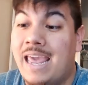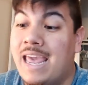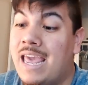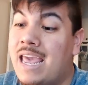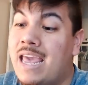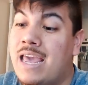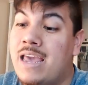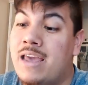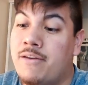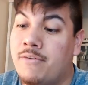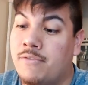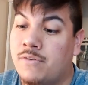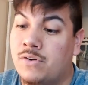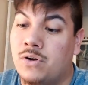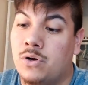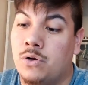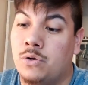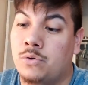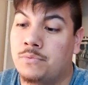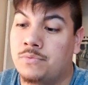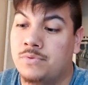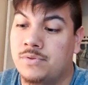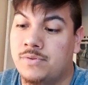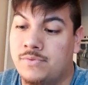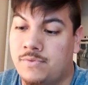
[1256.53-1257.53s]
Ever
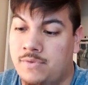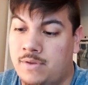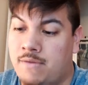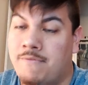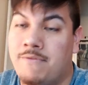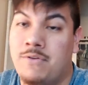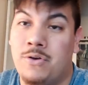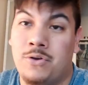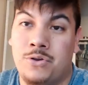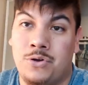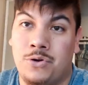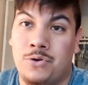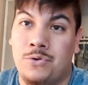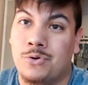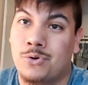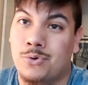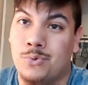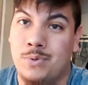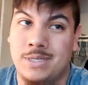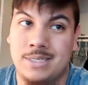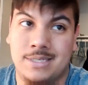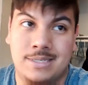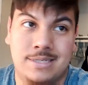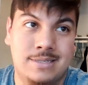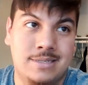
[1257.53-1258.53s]
owned Flambeau
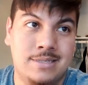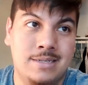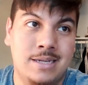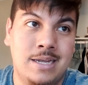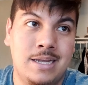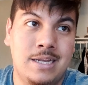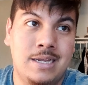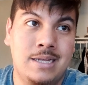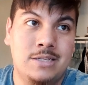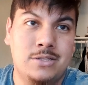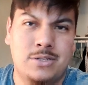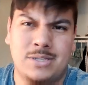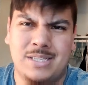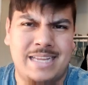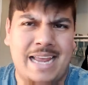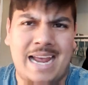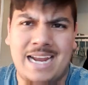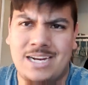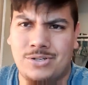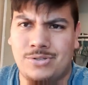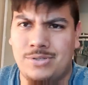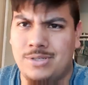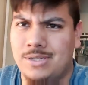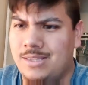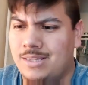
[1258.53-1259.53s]
Uraquizis. So it's
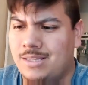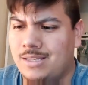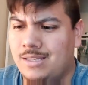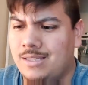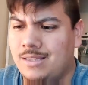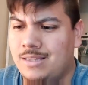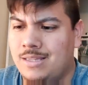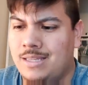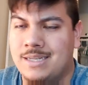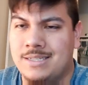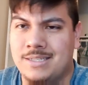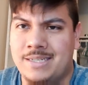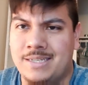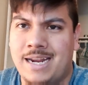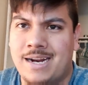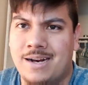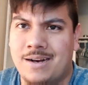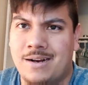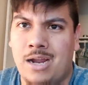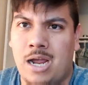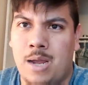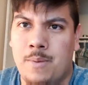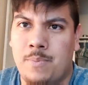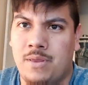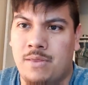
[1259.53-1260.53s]
actually the, the
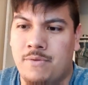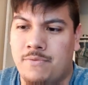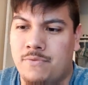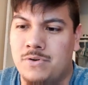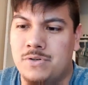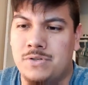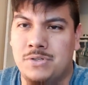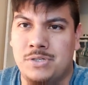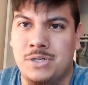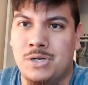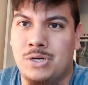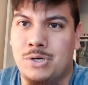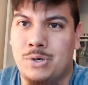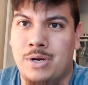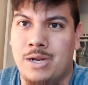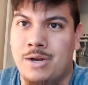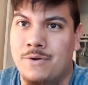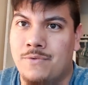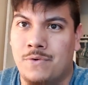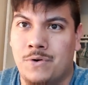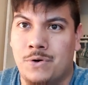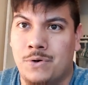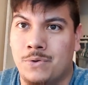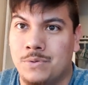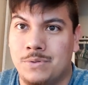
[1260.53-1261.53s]
exact copy of the first Synchro I
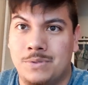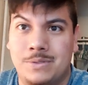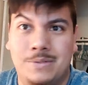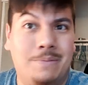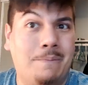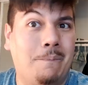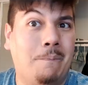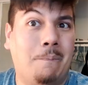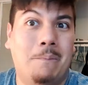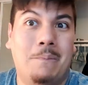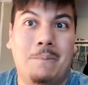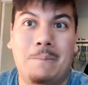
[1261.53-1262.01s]
ever owned.